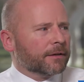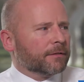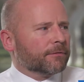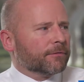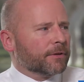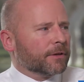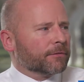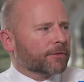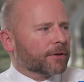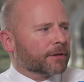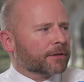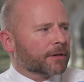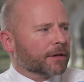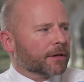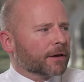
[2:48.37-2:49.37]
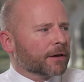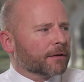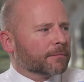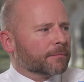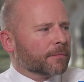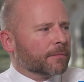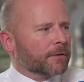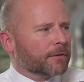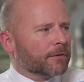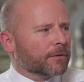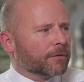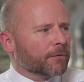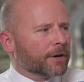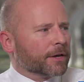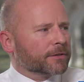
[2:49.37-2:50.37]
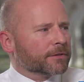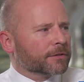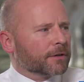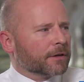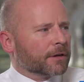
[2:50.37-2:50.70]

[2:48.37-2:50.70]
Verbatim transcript: inf infecting uh, the U.S.